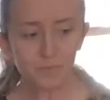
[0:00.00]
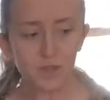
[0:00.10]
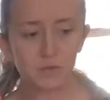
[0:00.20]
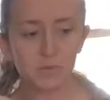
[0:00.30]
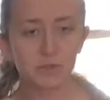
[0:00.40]

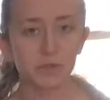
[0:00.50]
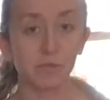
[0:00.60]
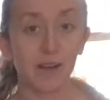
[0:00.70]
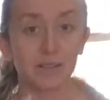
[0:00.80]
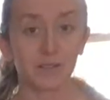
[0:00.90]
So we've been doing
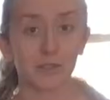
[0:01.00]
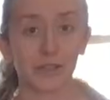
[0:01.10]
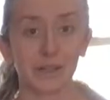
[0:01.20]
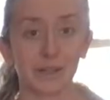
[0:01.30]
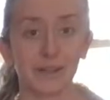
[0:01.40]
rice,
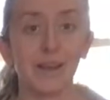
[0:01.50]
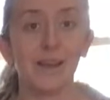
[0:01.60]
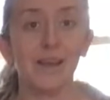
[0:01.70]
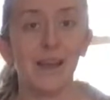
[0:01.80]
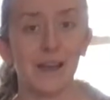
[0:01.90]
chicken,
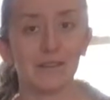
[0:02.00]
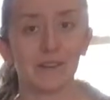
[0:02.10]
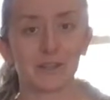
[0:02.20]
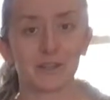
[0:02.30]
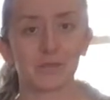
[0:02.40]
and a
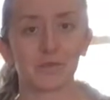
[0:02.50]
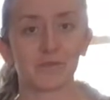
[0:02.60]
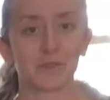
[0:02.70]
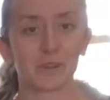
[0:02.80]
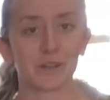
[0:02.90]
vegetable
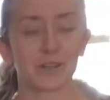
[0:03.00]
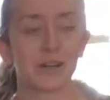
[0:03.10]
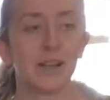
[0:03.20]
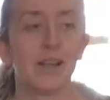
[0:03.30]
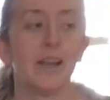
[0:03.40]
for her.
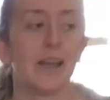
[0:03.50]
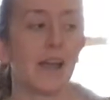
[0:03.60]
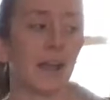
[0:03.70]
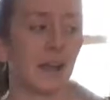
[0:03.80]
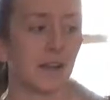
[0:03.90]

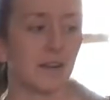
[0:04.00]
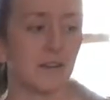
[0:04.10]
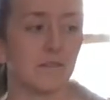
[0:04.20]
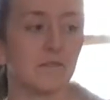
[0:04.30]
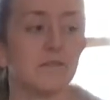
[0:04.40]

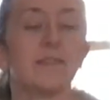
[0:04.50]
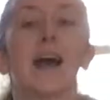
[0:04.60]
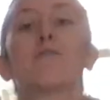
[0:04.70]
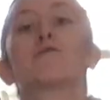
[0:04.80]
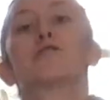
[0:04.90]
And
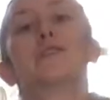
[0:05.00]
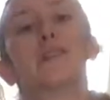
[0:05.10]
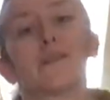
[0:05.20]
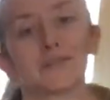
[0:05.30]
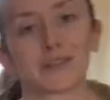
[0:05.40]
now she
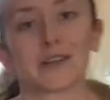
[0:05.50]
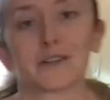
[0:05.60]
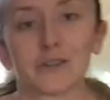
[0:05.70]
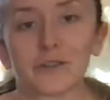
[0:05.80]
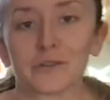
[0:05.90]
loves the
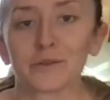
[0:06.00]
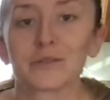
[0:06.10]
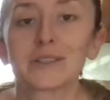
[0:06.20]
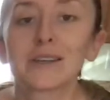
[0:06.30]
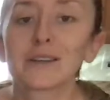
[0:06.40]
kitchen too.
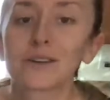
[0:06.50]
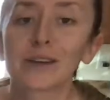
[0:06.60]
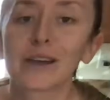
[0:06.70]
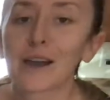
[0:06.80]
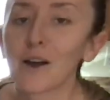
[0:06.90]
See,
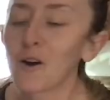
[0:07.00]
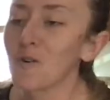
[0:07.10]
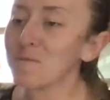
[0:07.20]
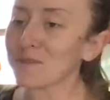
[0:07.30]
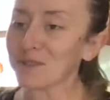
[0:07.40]
cooking at
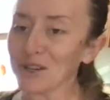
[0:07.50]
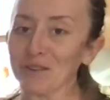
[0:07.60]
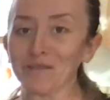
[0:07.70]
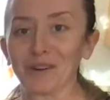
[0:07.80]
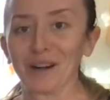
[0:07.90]
home is good for